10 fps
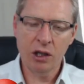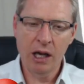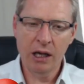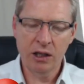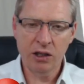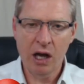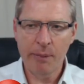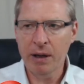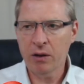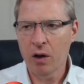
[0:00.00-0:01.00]
It's a
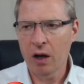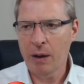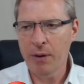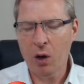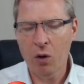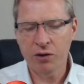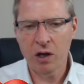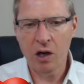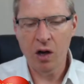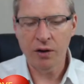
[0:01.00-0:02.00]
topic that I come across a
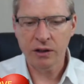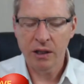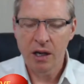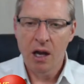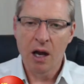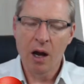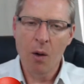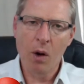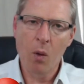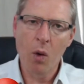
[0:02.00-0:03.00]
lot
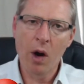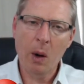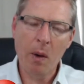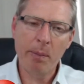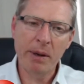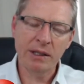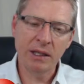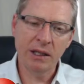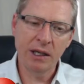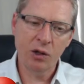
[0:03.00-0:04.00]
when I'm working with
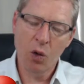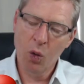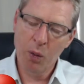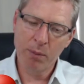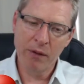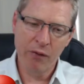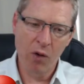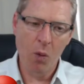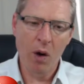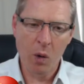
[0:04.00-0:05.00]
businesses, or
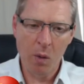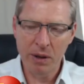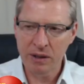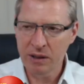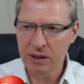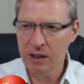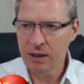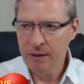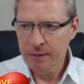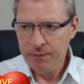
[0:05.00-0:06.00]
before I work with businesses,
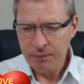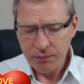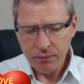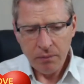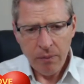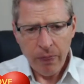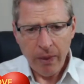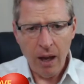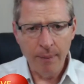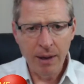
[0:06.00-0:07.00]

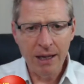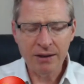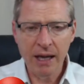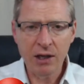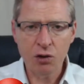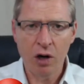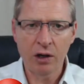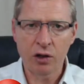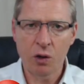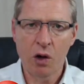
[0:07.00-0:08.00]
is they try
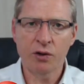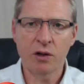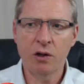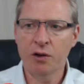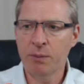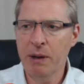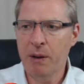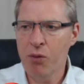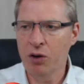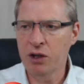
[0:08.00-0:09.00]
and do lots and lots of
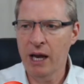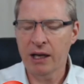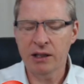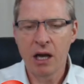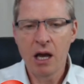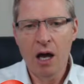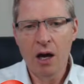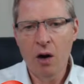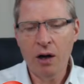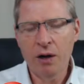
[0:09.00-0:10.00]
big projects.
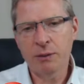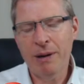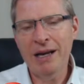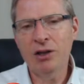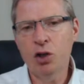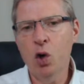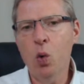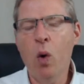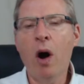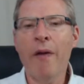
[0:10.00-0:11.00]
And I'm going to explain to you
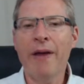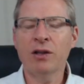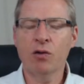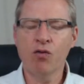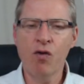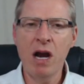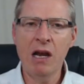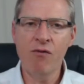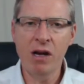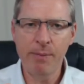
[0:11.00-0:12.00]
why that's a
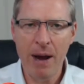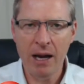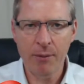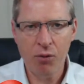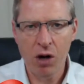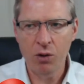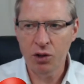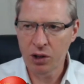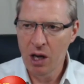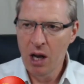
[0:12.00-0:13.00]
really, really bad
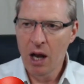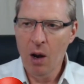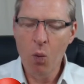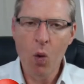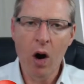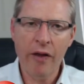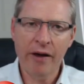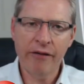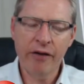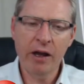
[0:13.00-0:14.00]
approach and why
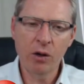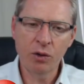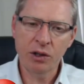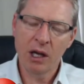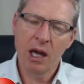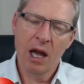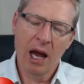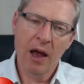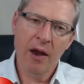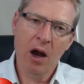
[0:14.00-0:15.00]
that fails.
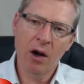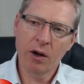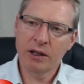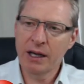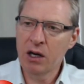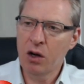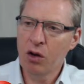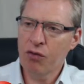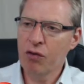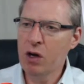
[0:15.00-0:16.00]
And I'm going to take you
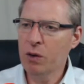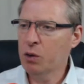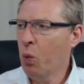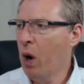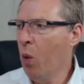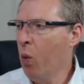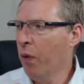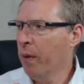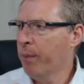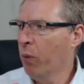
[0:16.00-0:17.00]
through as well
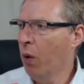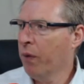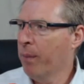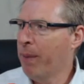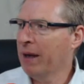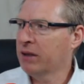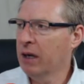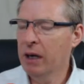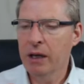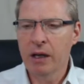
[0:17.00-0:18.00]
what the
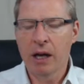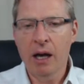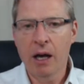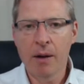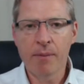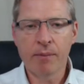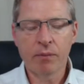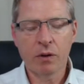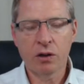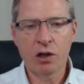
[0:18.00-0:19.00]
better
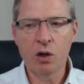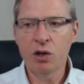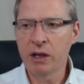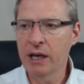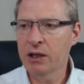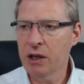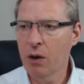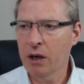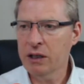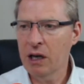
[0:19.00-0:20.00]
solution is. So
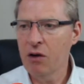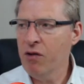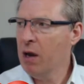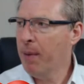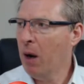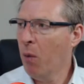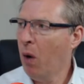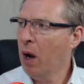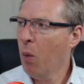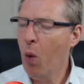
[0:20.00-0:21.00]
I'm going to tell you really about
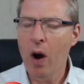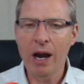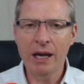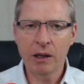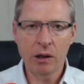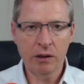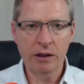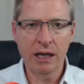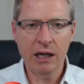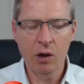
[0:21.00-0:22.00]
why
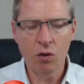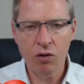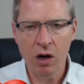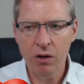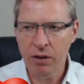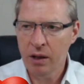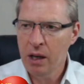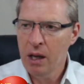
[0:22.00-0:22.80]
does it kill growth?